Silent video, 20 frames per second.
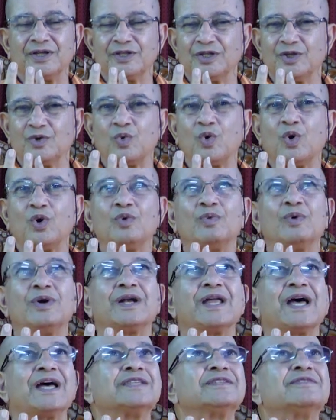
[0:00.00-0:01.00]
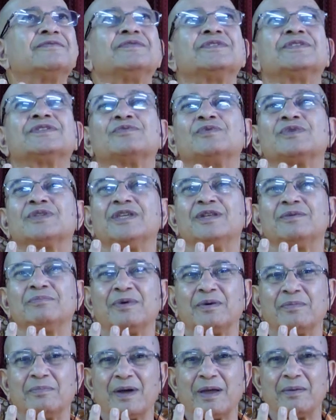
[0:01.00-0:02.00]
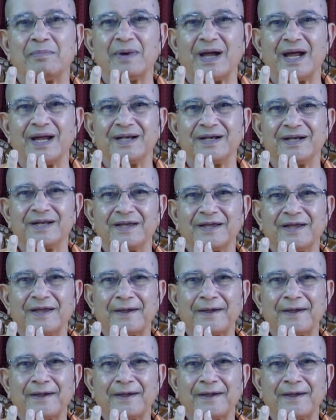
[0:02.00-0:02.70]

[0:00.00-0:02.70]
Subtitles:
The whole world as if is within my mind.